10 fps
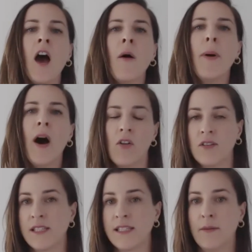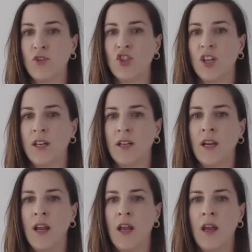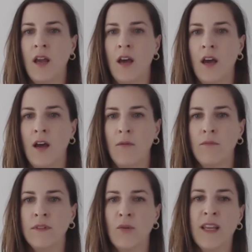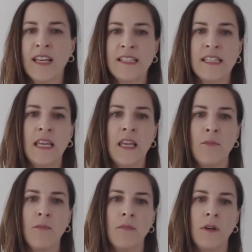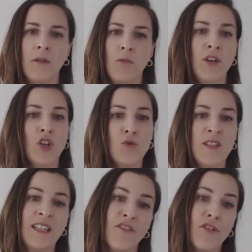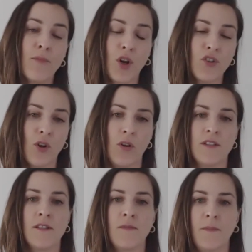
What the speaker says: power consumption that we can see when using different protocols.